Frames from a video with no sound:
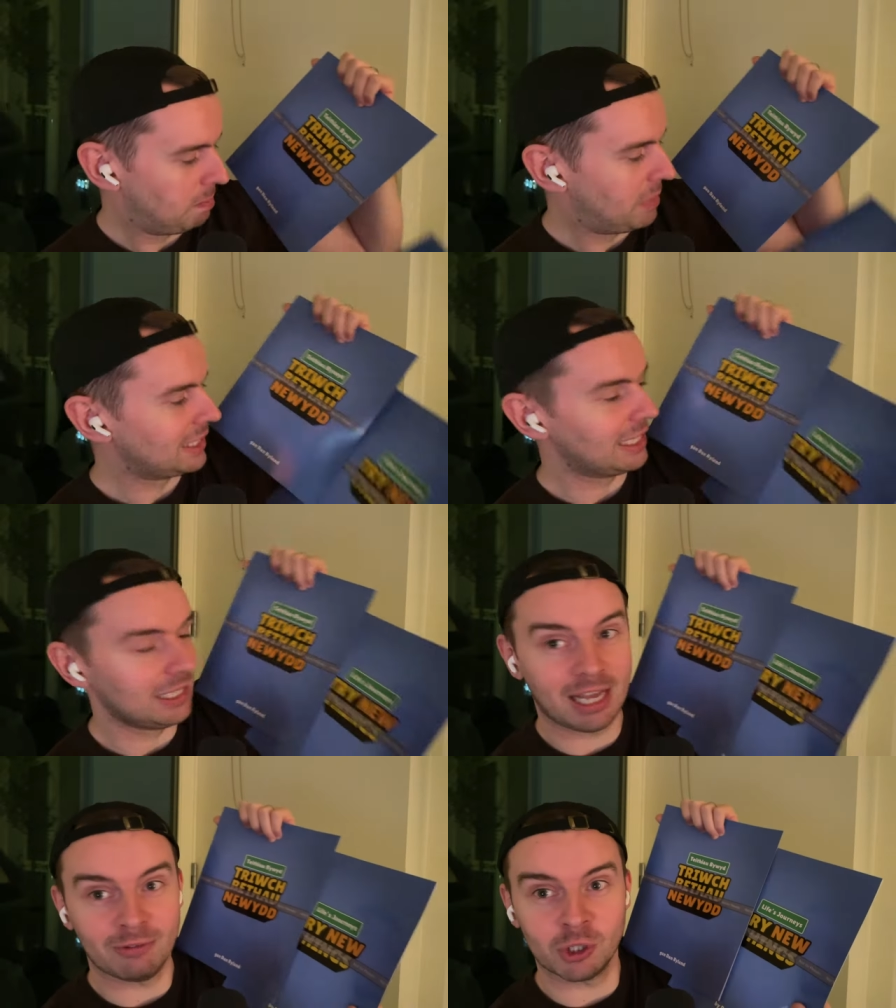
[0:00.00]
basically
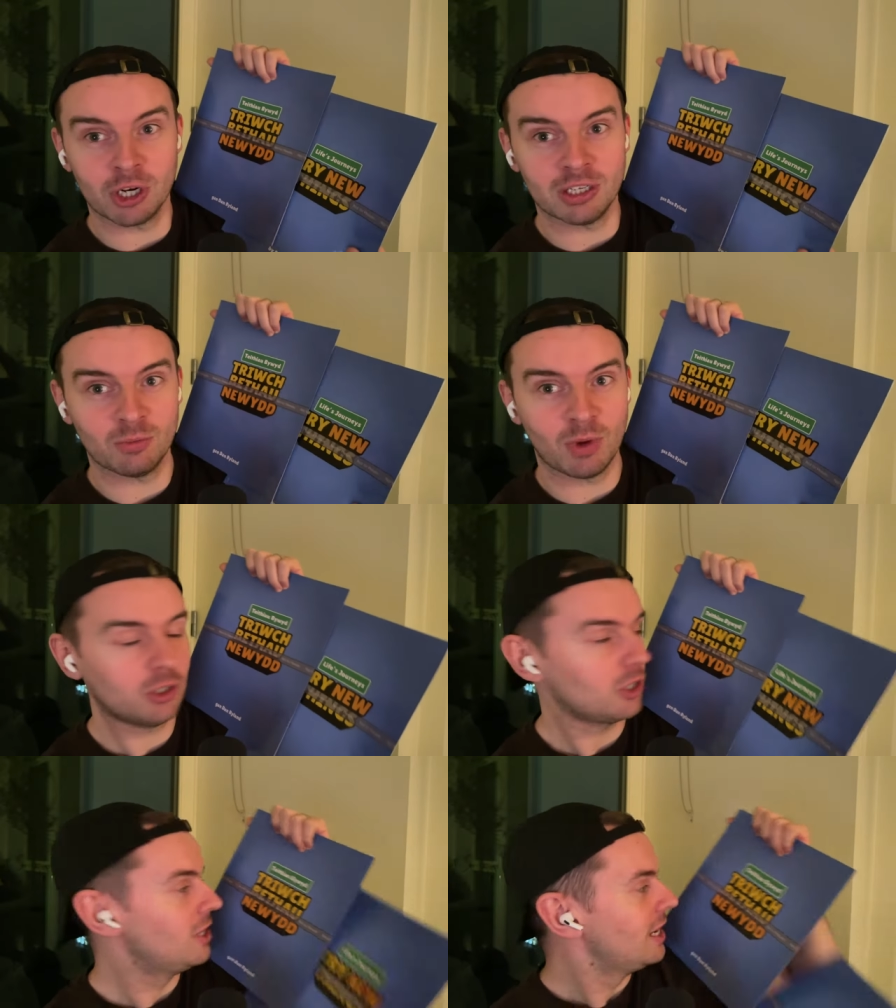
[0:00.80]
Life's Journeys in
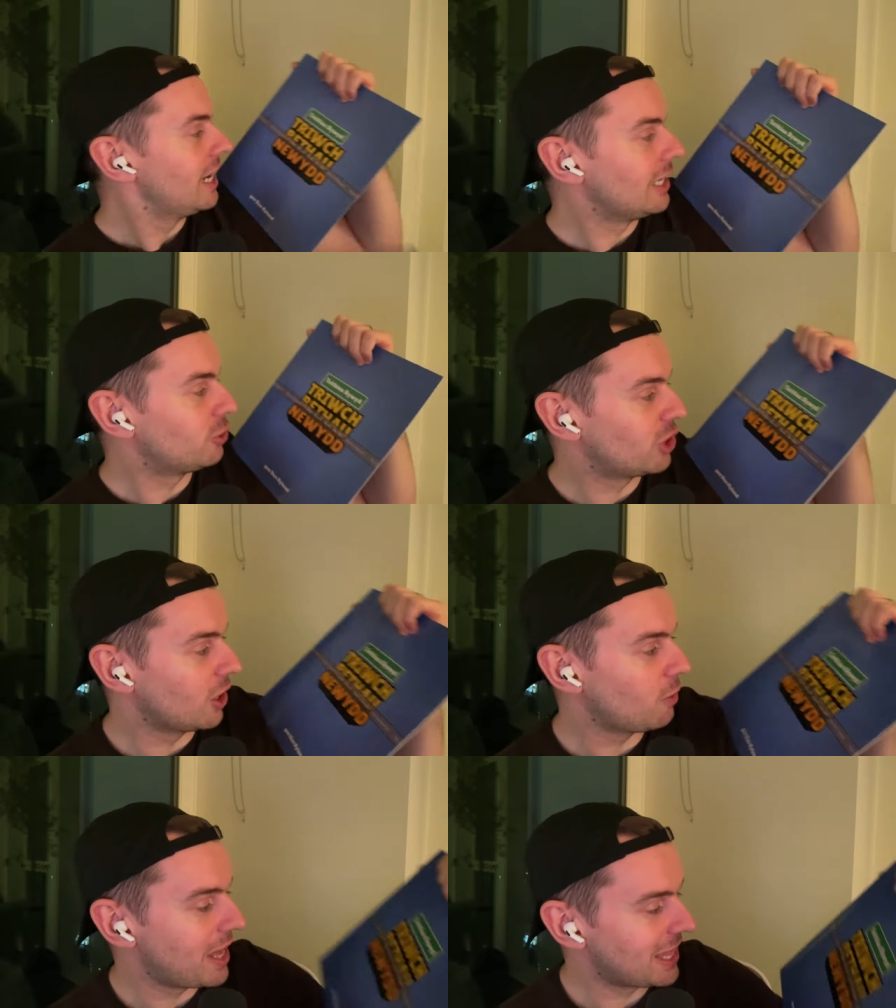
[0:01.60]
Welsh, and
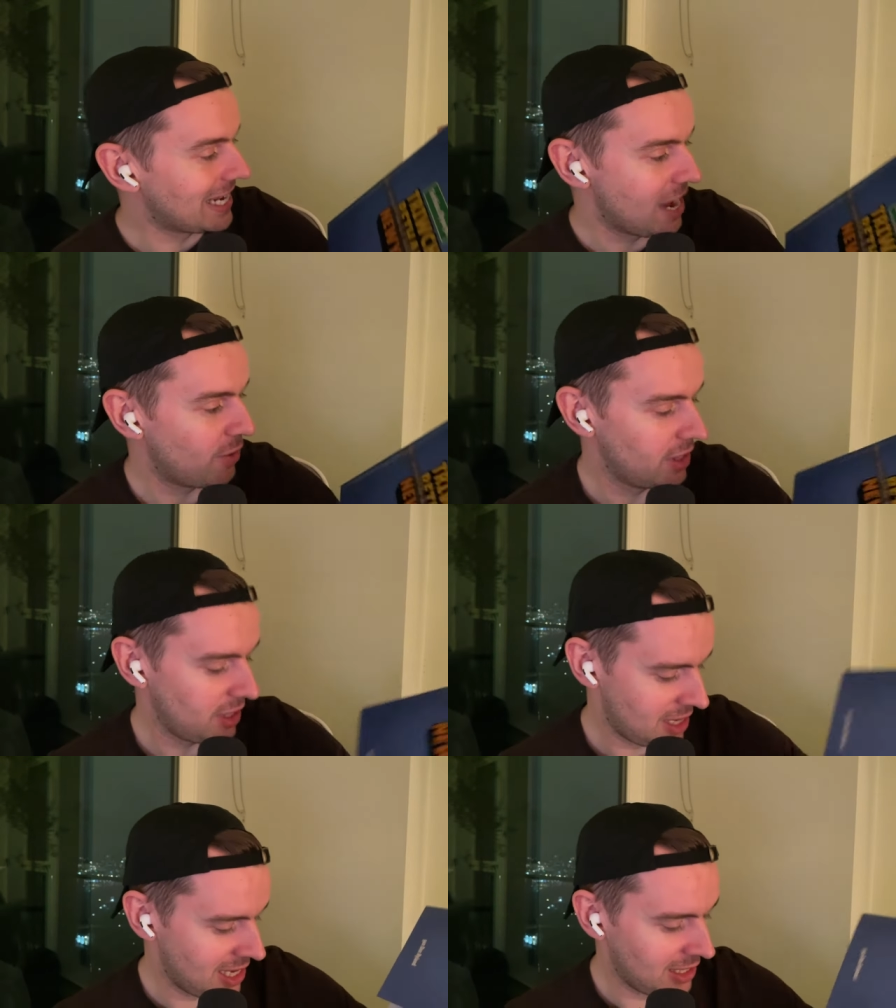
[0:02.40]
Triwch Bethau Newydd
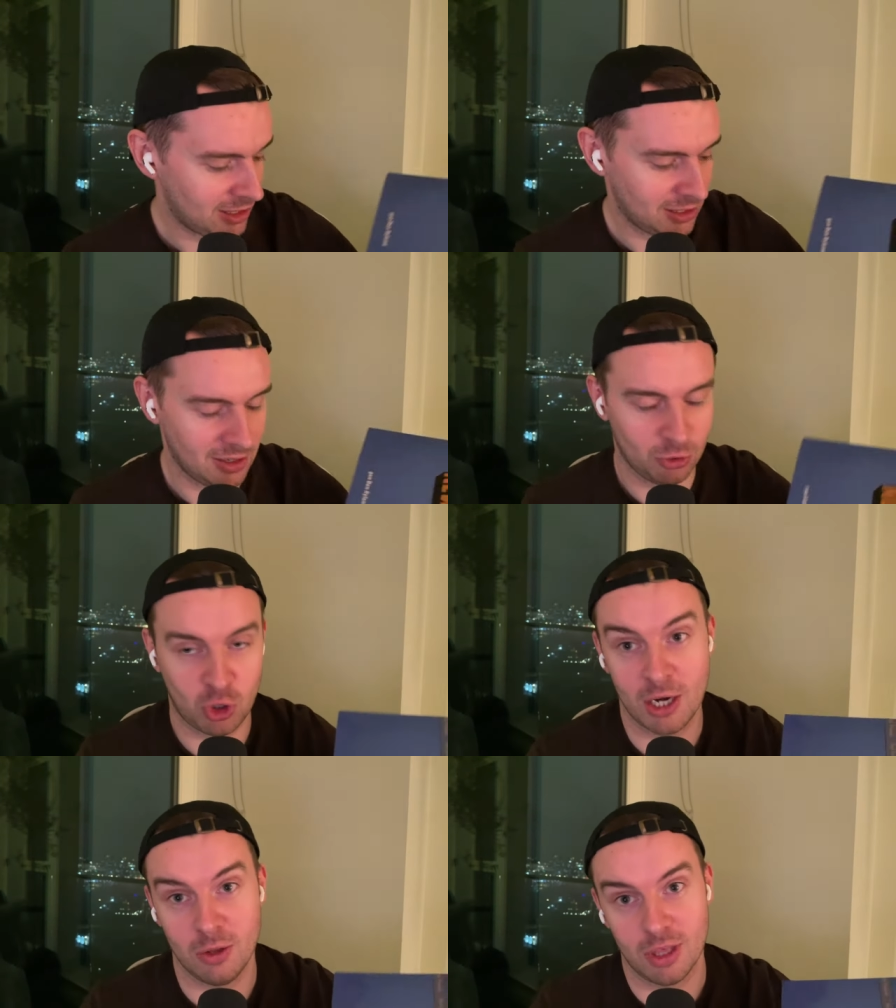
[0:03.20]
is
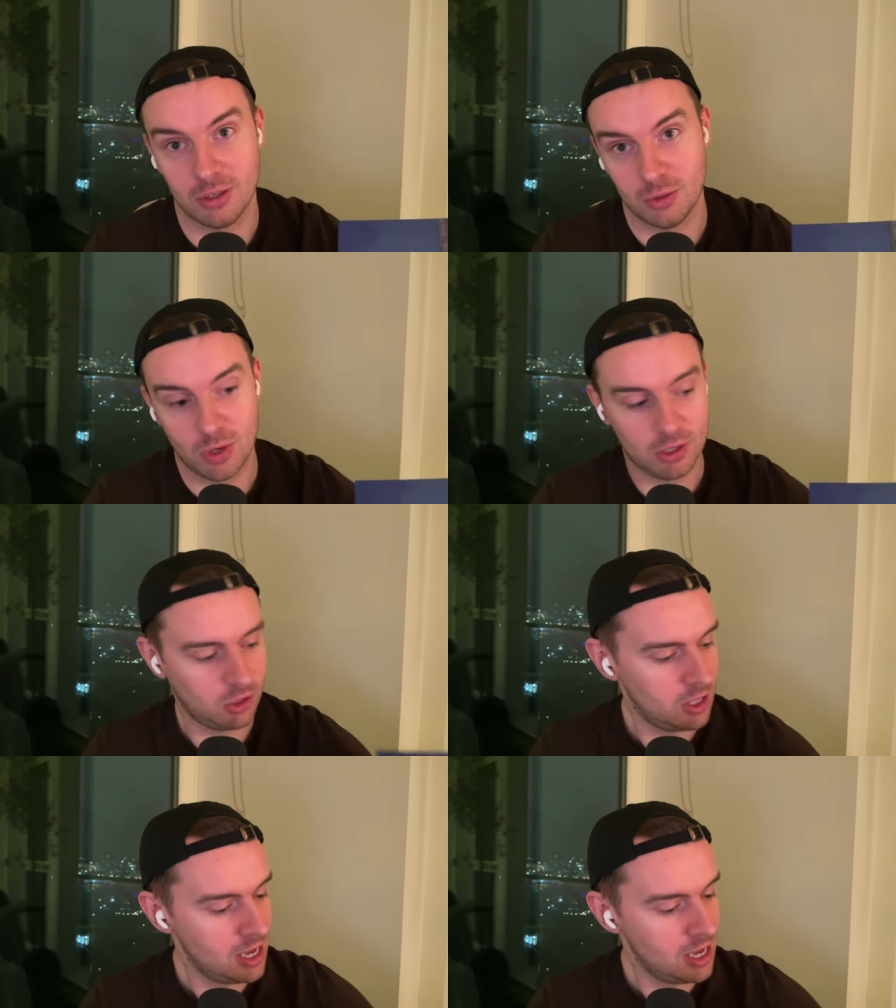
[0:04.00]
Try New Things in Welsh.